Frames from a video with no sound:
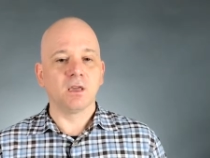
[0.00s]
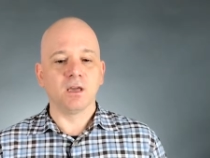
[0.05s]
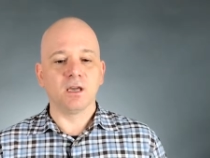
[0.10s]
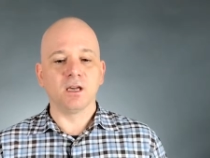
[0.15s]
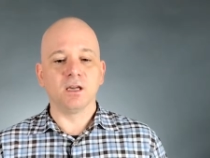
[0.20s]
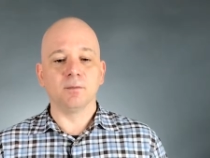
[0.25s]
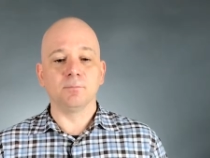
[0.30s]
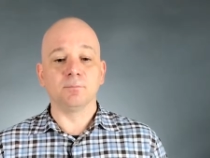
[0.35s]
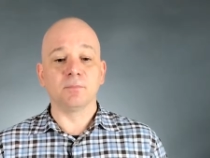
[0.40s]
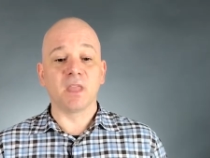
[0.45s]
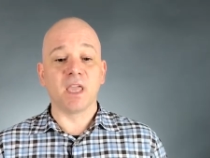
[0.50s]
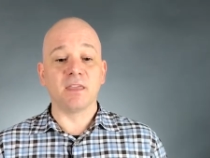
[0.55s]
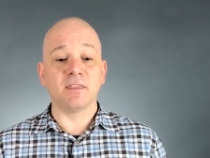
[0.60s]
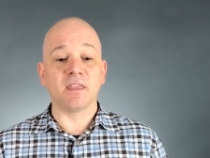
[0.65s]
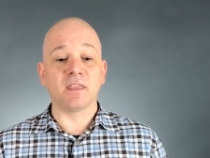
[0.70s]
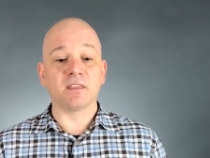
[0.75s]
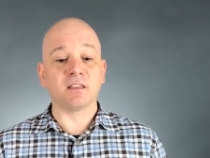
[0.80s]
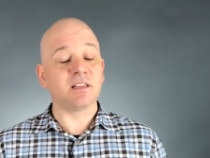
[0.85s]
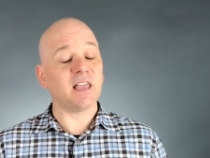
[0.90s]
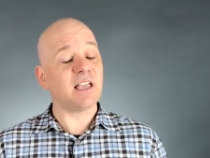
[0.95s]
Um,
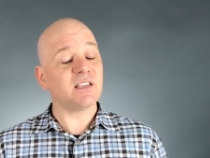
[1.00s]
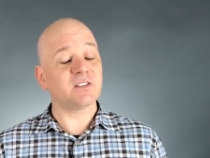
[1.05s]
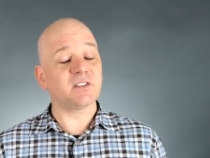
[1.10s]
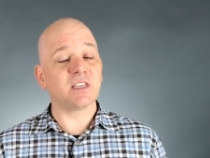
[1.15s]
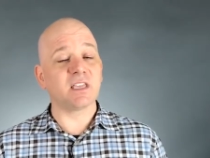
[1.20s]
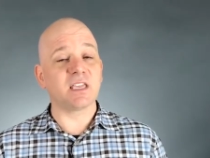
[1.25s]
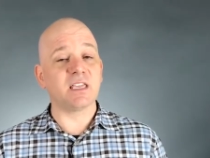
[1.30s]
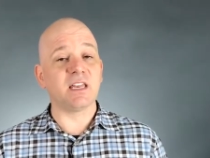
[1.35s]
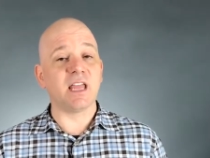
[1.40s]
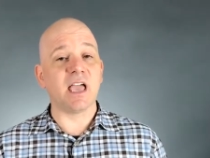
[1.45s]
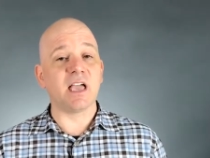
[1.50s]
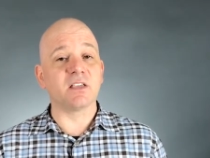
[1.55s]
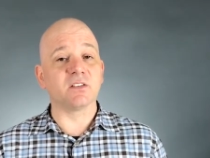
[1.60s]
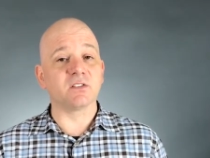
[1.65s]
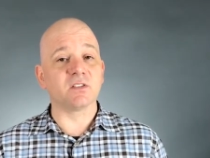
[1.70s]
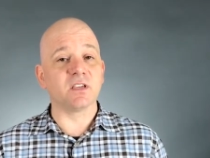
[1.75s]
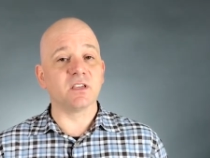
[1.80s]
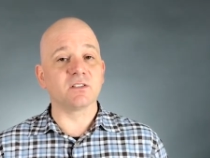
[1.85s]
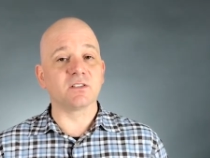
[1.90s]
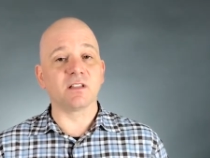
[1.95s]
and then the last thing it
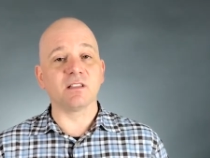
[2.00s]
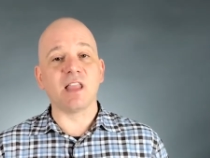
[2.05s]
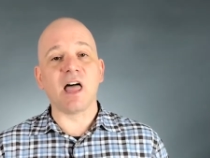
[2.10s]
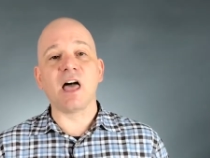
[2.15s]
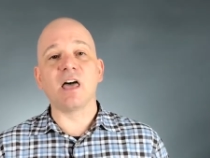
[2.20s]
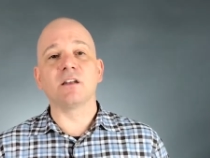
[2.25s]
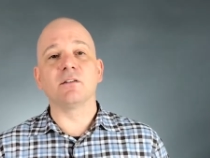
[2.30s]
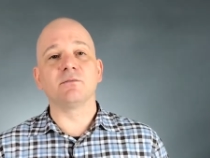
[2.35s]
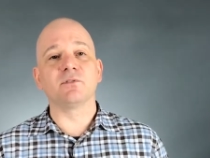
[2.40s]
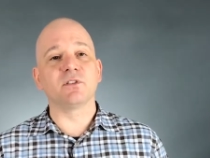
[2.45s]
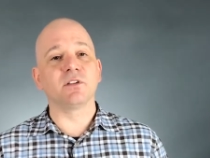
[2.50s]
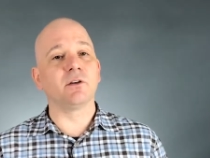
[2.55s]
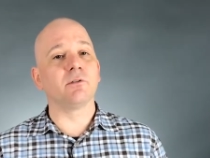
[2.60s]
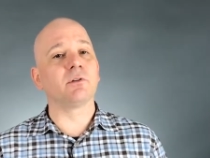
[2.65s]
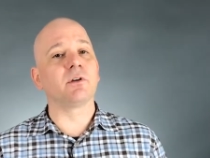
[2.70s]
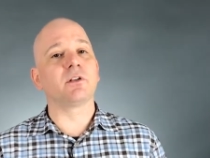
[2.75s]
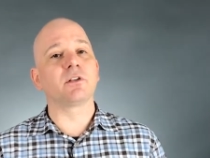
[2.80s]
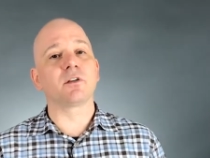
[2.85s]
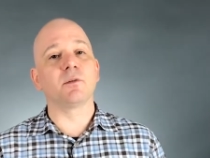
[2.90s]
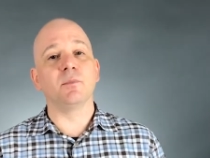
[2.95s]
has is a lot of
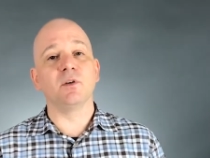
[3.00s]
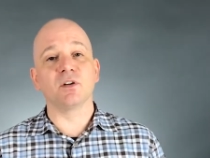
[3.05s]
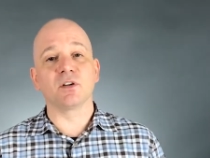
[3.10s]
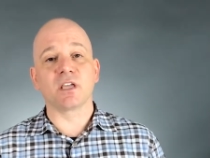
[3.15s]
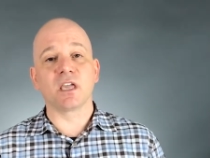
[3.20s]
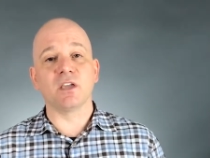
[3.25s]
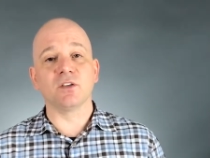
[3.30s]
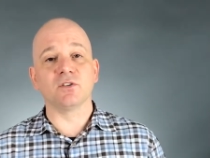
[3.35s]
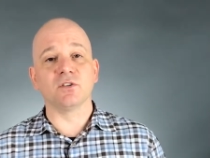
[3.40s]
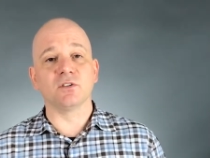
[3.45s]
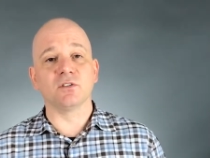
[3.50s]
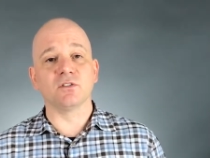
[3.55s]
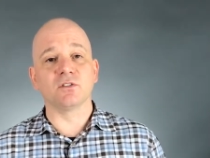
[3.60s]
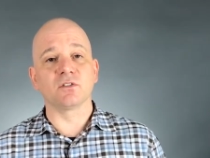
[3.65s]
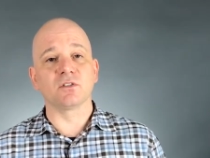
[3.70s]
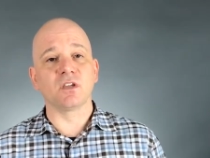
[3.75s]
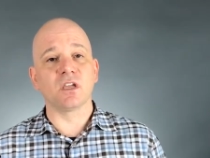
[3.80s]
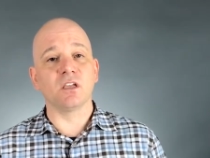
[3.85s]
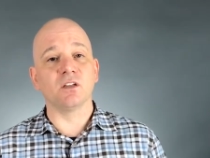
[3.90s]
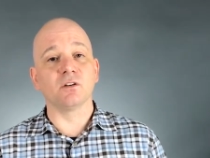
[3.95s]
serial
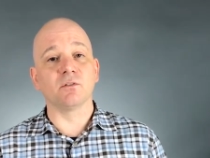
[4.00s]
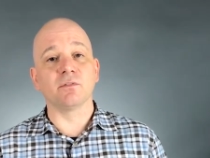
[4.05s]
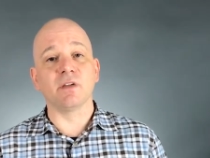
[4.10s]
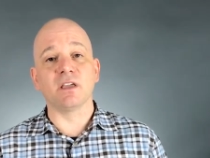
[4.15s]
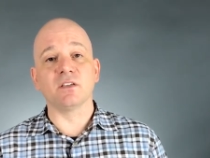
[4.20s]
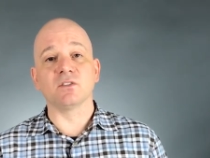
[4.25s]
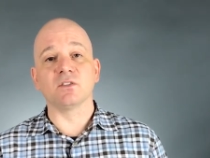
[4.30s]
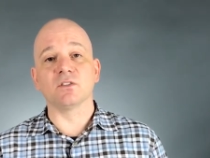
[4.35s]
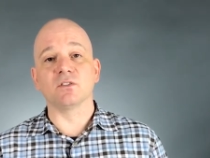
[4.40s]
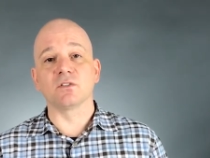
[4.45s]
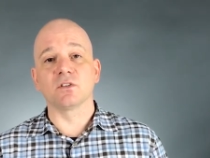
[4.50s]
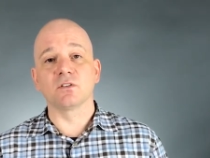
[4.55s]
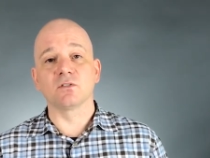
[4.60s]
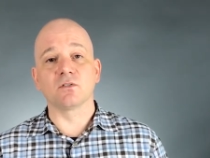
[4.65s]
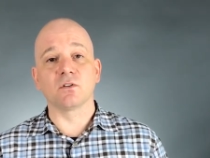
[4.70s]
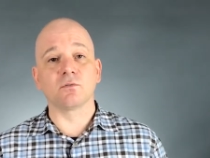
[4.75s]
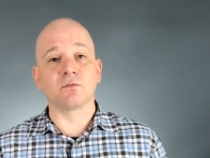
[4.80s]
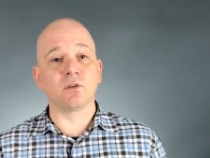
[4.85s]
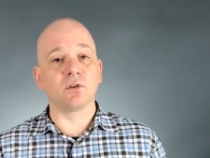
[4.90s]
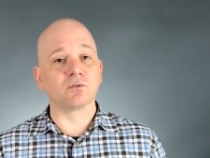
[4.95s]
communications interfaces.
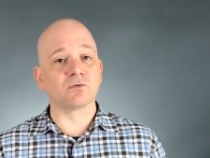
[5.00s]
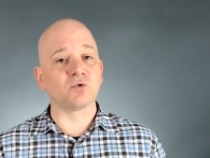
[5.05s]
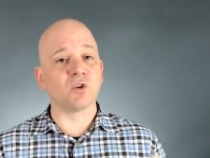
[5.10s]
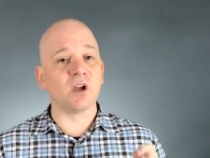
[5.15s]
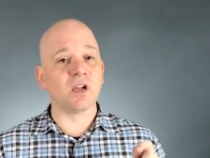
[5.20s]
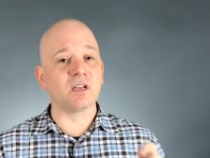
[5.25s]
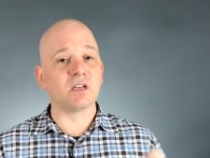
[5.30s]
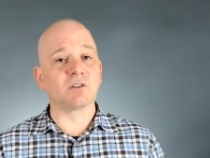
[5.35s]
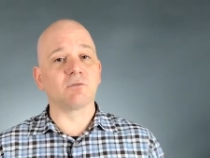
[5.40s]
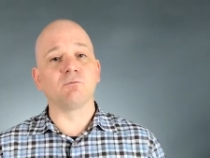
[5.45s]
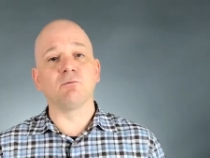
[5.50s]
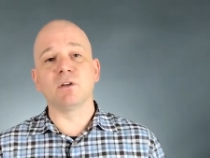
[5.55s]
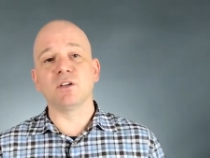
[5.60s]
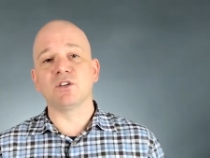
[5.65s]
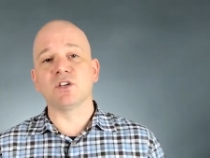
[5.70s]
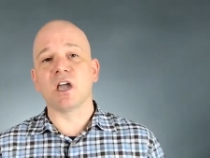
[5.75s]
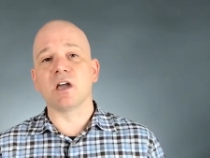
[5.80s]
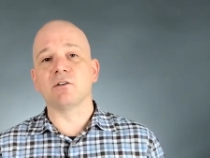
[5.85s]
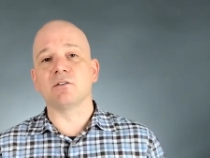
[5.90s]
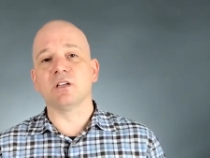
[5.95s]
So if you're trying to
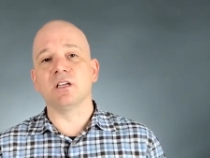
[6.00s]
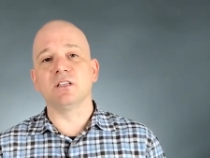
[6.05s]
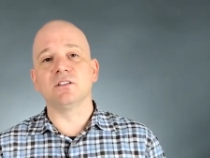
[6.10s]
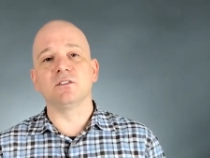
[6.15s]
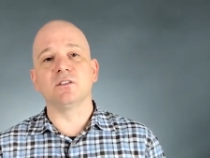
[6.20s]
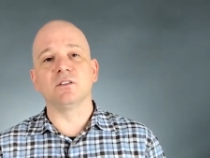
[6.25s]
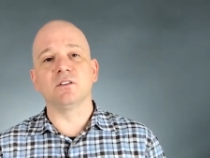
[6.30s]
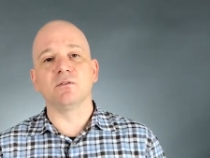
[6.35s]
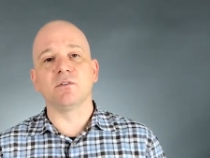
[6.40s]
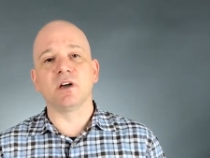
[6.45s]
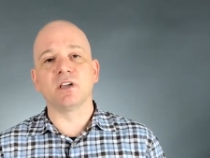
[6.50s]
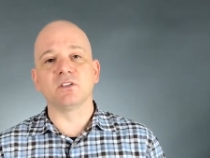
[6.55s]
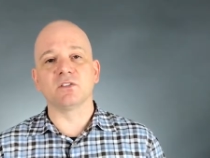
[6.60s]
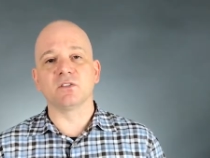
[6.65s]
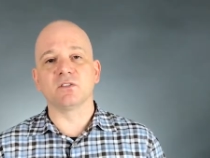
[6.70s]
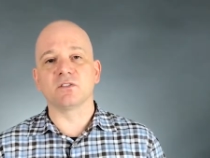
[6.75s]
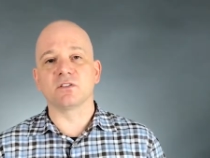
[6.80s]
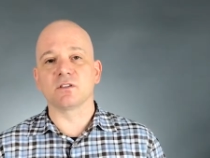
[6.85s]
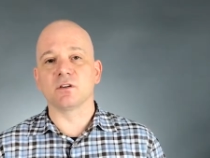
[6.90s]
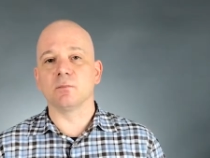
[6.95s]
reach out into
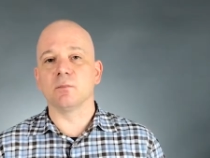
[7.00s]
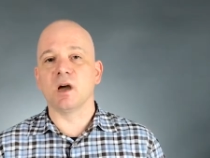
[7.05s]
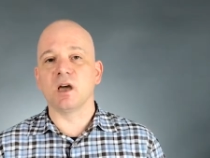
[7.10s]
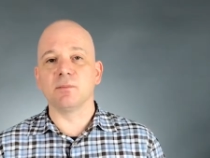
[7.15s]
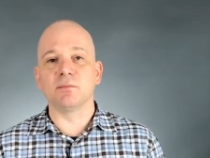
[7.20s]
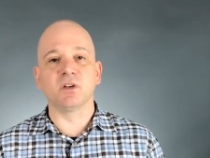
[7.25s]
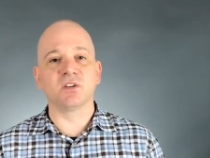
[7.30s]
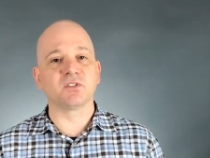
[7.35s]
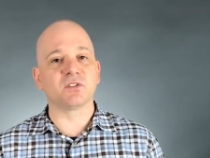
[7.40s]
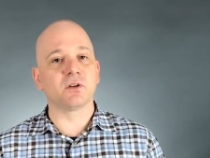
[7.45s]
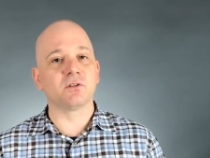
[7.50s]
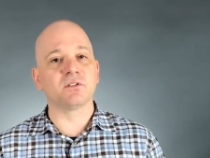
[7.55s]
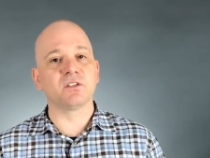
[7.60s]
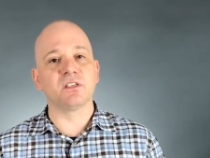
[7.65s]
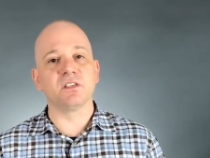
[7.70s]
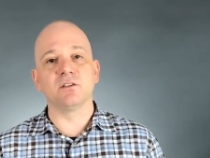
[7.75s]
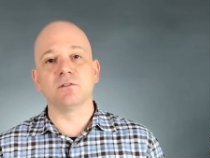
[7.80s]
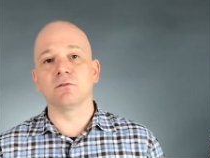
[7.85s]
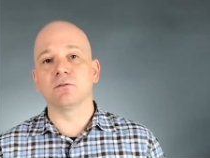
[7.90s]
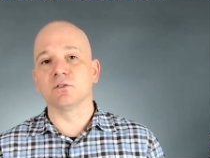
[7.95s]
devices that are Modbus
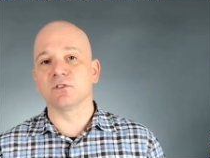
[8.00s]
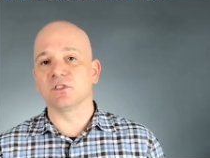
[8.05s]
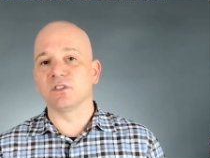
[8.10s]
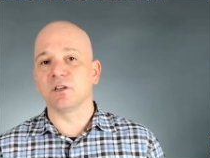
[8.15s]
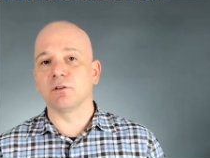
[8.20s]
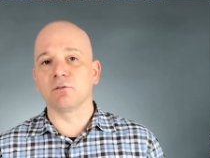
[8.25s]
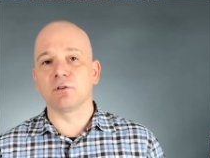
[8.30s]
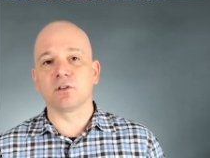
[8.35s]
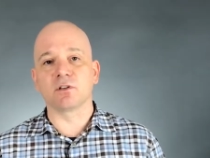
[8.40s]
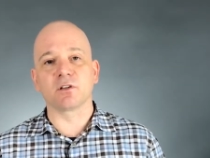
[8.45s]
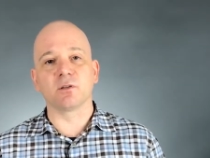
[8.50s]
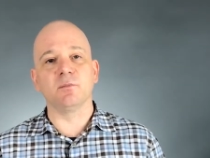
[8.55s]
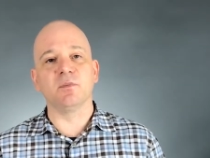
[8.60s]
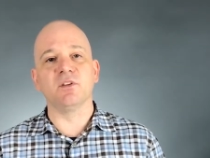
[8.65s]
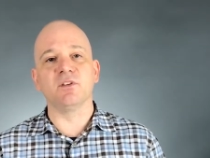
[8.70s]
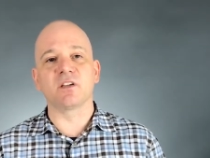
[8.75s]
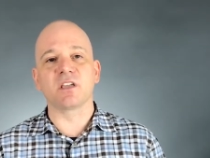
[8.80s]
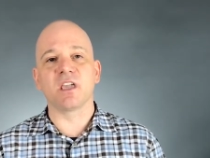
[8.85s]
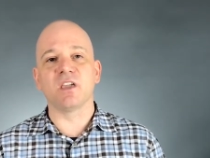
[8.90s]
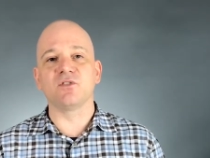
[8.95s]
RTU or serial
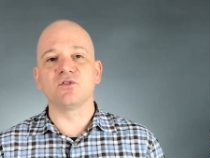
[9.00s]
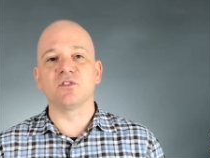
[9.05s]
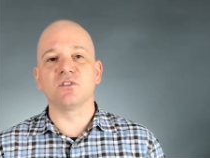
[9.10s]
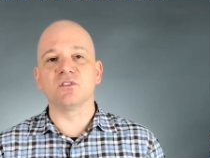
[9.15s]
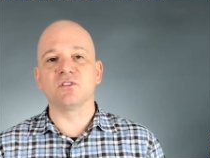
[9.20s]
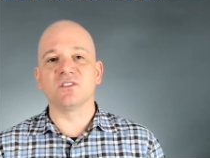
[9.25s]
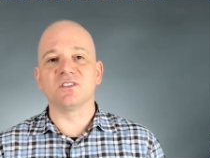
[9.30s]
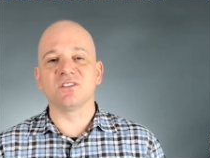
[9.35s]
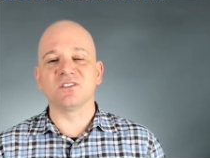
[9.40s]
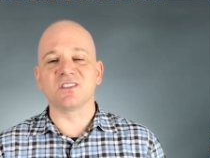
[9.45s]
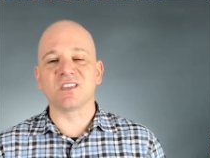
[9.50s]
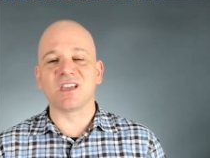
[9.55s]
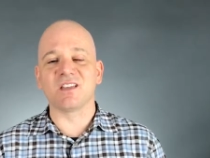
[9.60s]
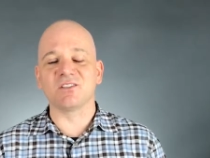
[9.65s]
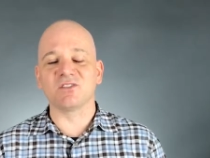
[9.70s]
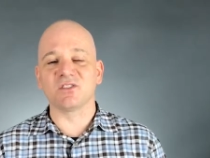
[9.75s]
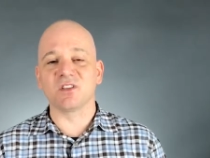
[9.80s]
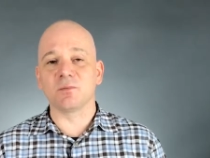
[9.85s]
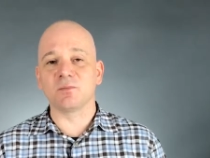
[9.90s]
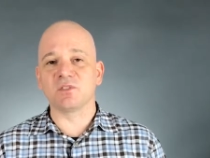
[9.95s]
communications inside
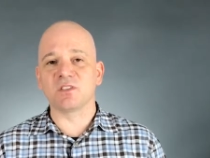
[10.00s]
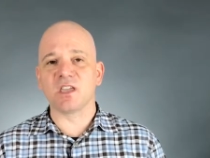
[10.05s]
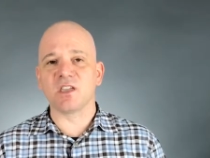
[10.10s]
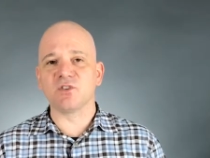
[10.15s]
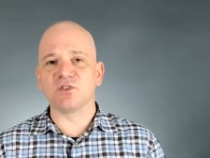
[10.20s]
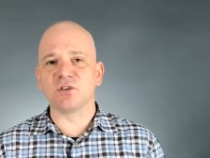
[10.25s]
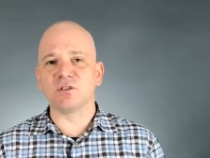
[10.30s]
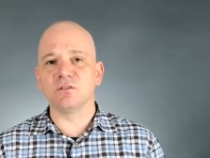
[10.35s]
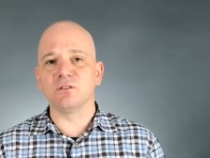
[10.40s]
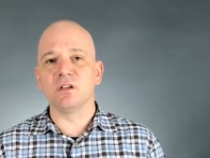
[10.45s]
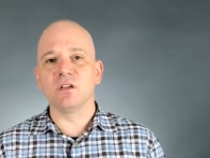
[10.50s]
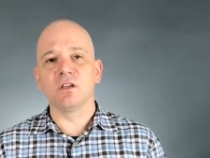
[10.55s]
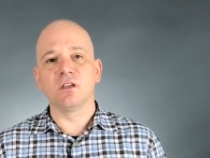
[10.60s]
a substation,